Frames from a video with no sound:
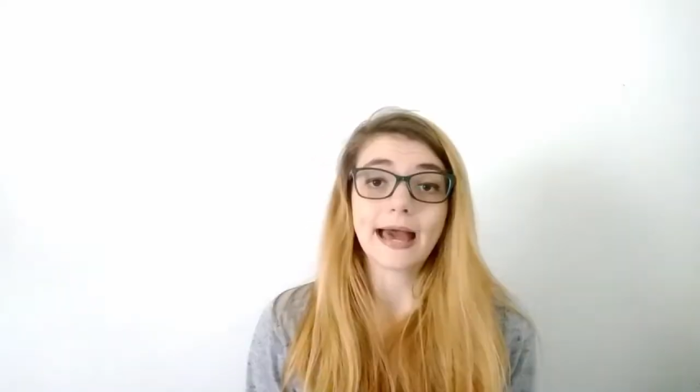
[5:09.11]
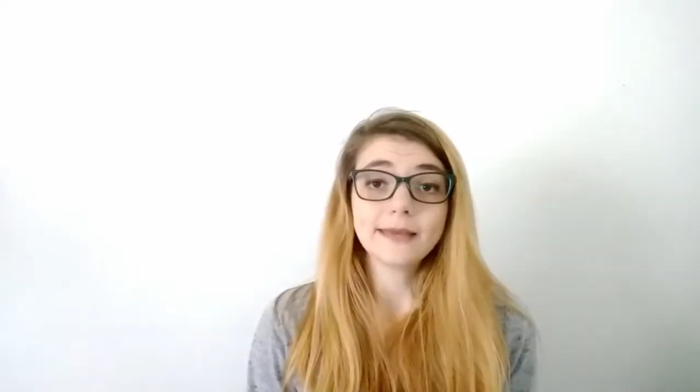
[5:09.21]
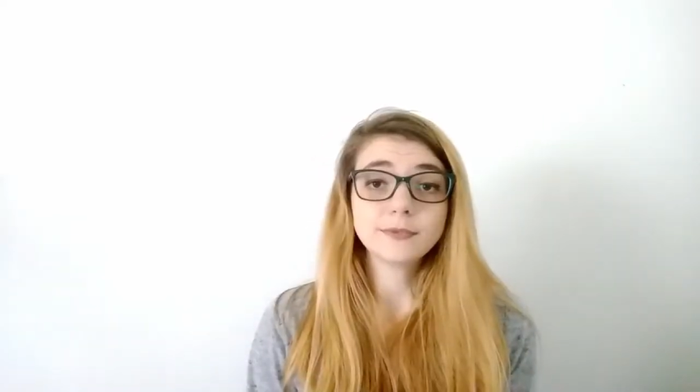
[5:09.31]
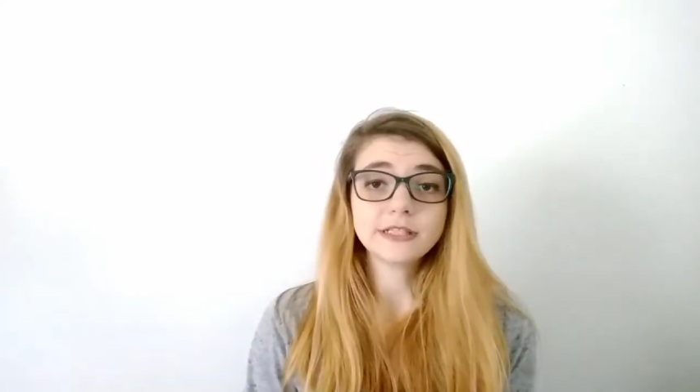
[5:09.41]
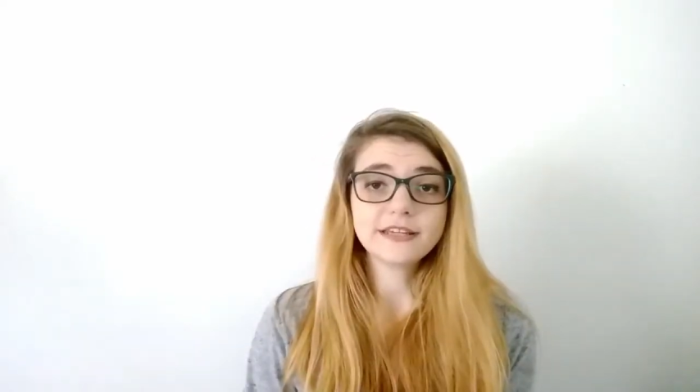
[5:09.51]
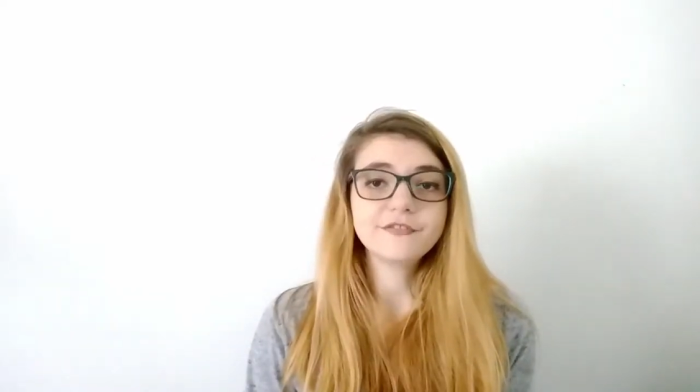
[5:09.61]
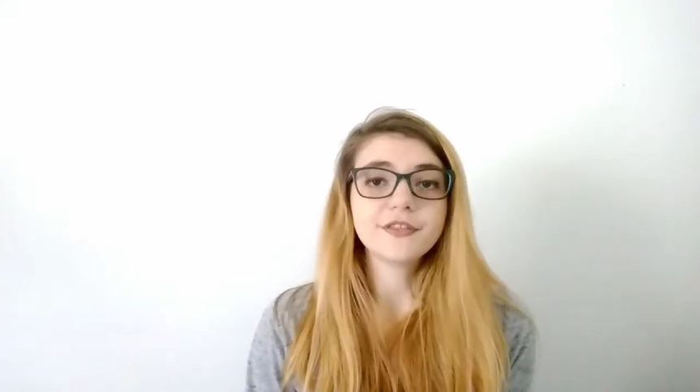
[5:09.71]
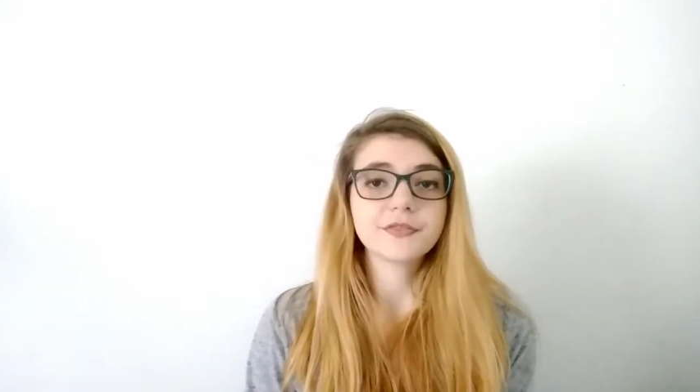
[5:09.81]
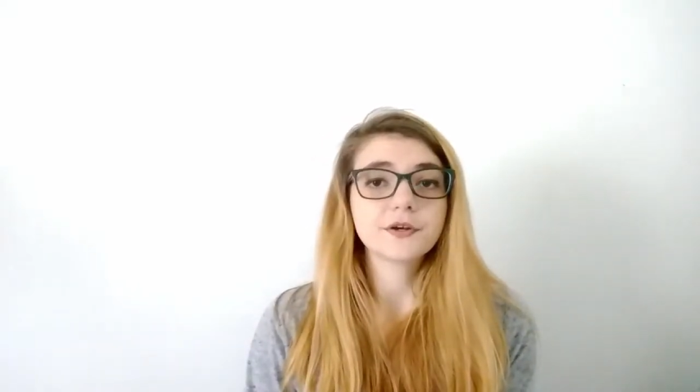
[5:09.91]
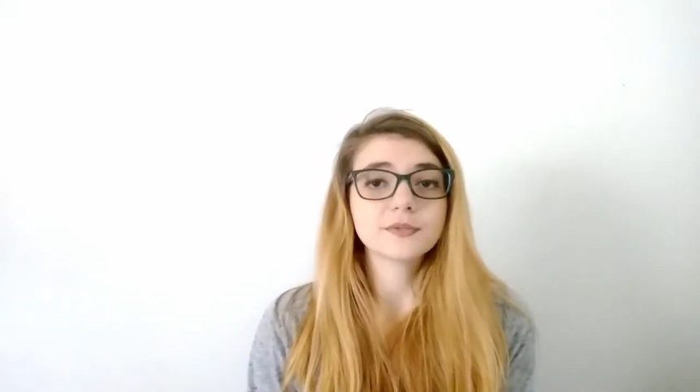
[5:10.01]
I believe
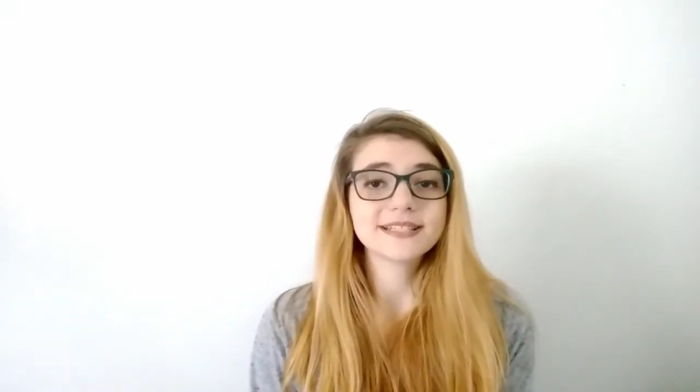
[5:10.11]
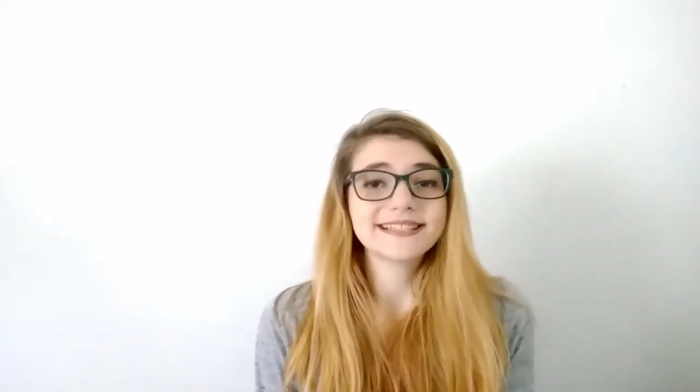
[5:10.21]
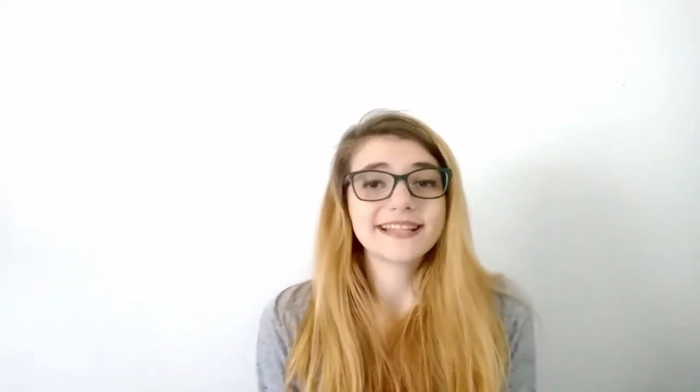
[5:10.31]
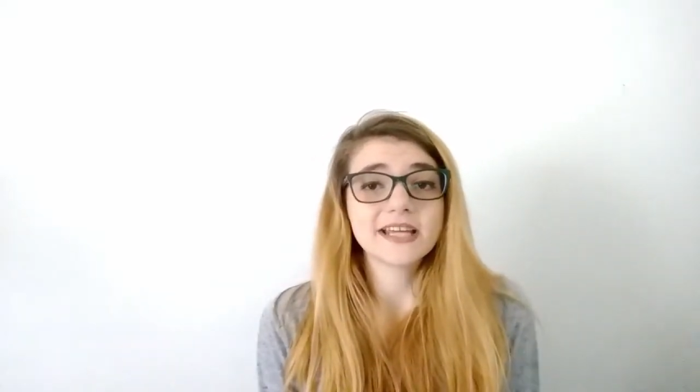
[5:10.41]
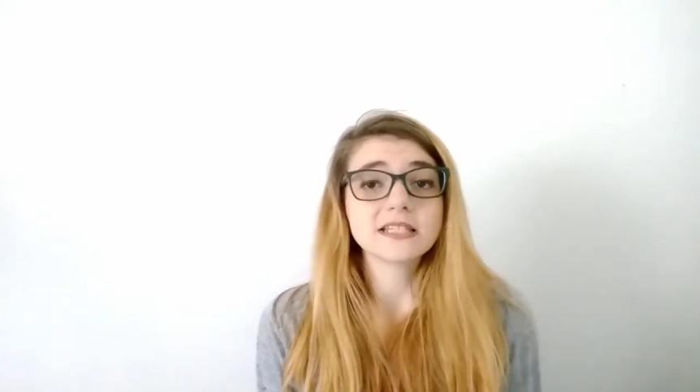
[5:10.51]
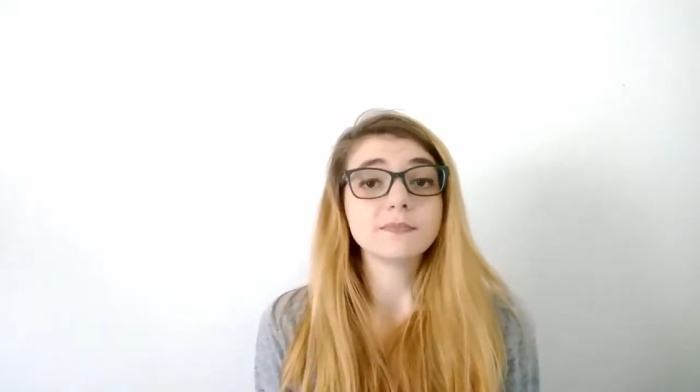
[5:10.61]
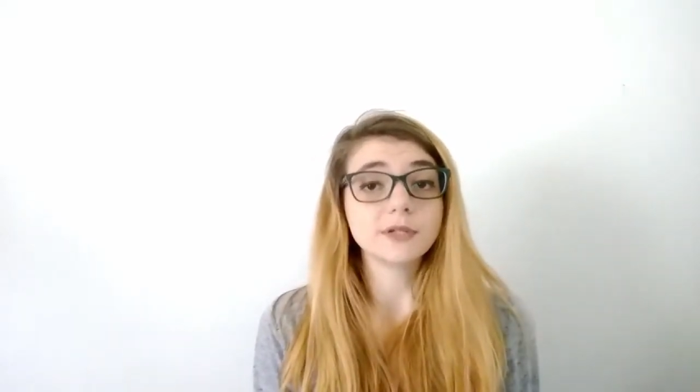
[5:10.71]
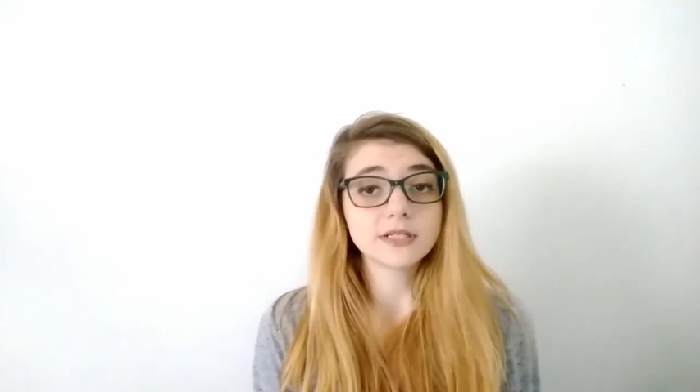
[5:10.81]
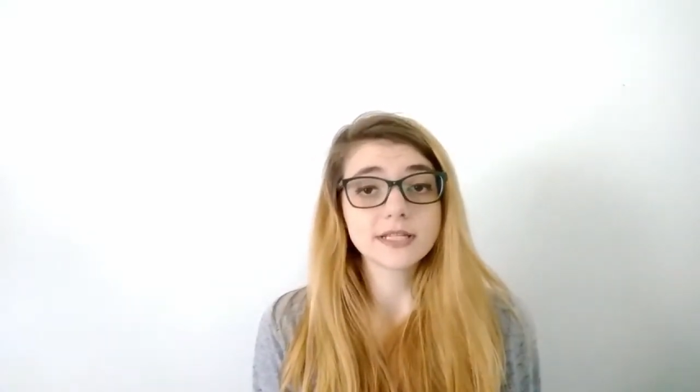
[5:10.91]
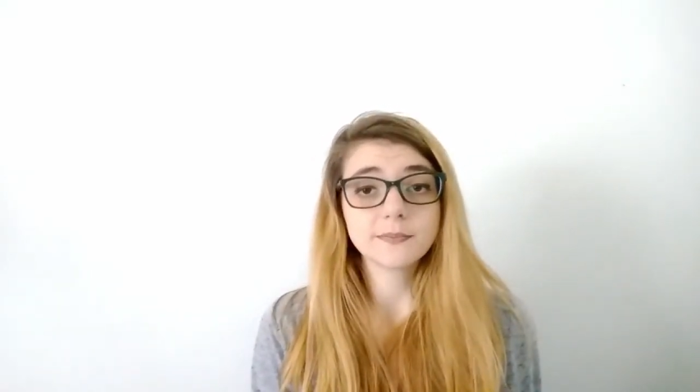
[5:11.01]
that there was a nice
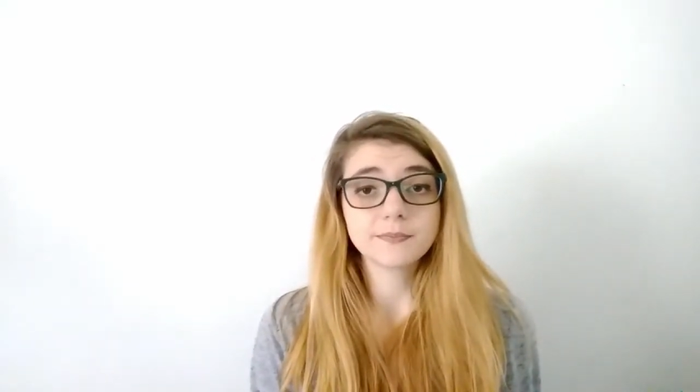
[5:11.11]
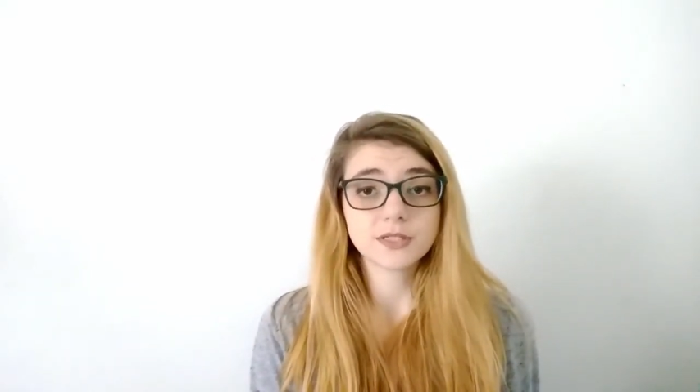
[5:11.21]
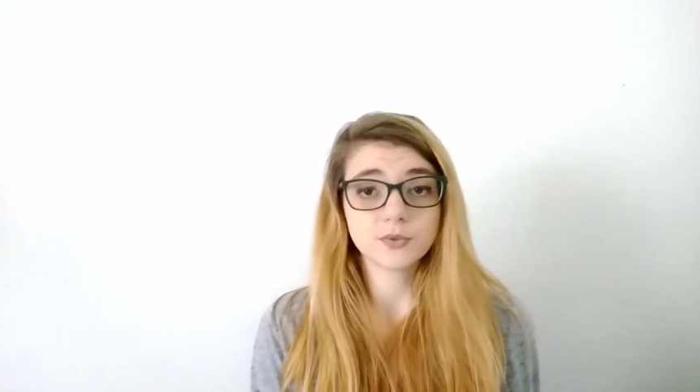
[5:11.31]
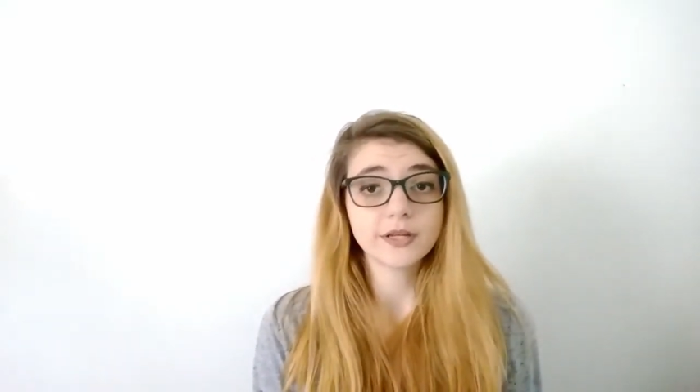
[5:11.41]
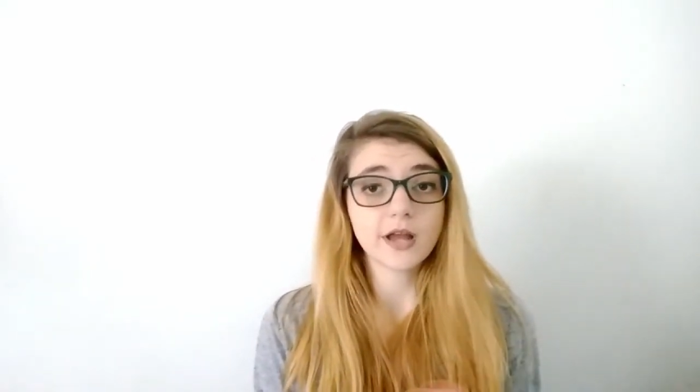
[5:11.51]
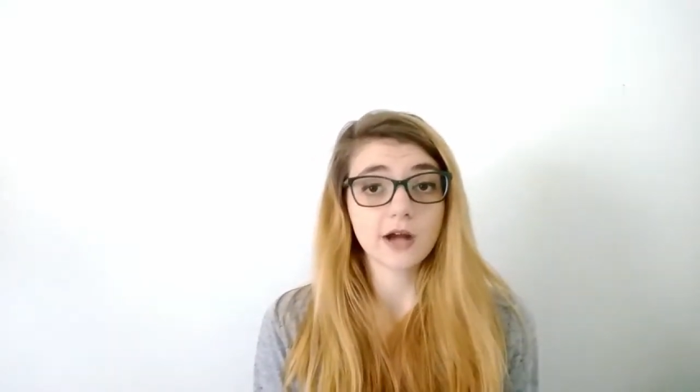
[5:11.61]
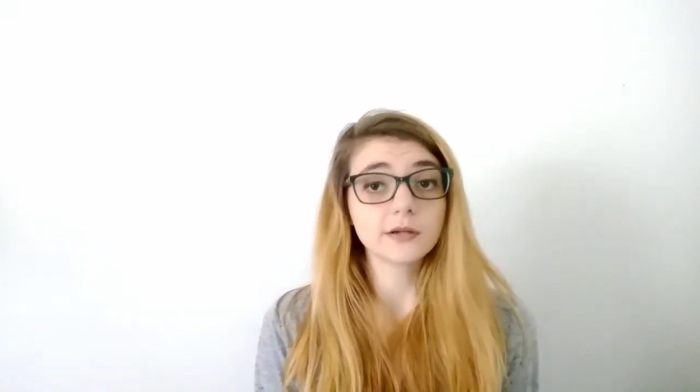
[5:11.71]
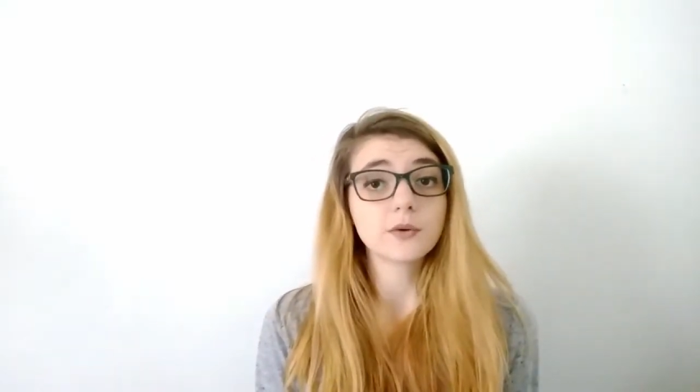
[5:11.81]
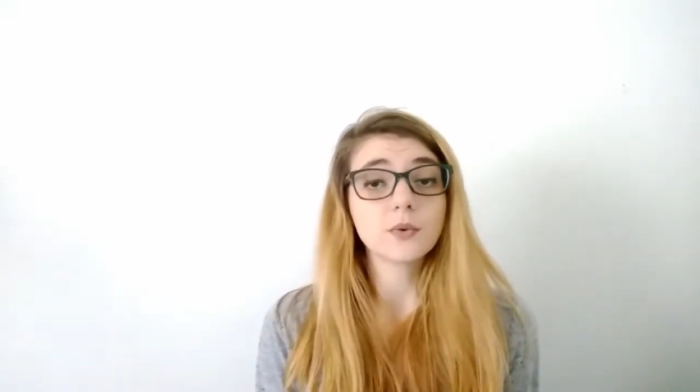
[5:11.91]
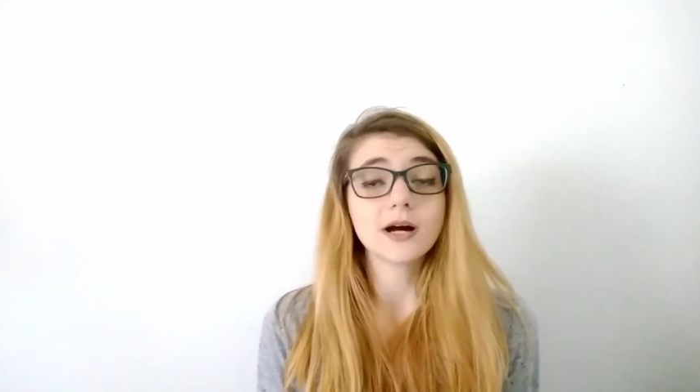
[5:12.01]
build-up between
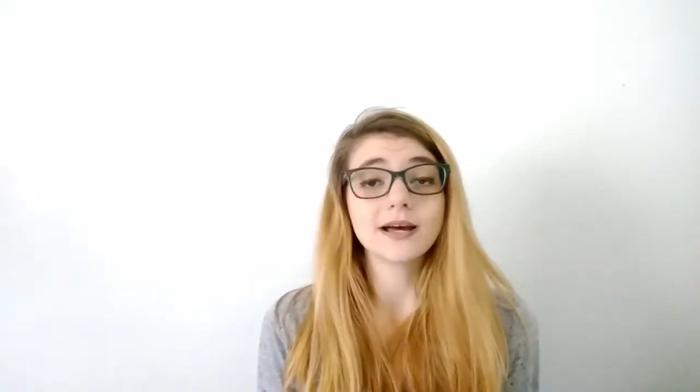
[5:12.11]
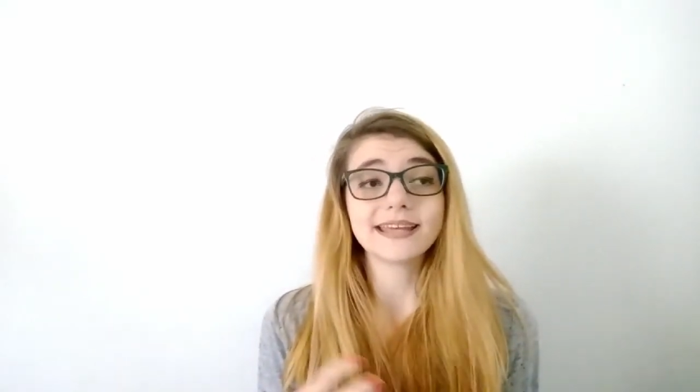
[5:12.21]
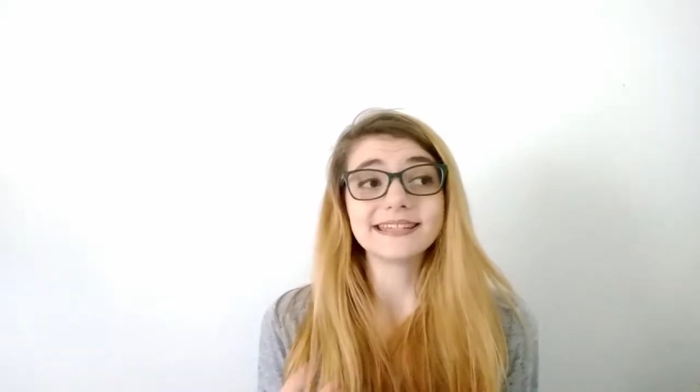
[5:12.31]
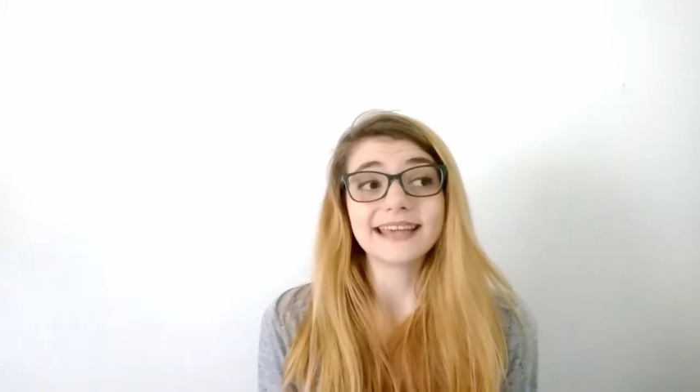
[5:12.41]
Arewa and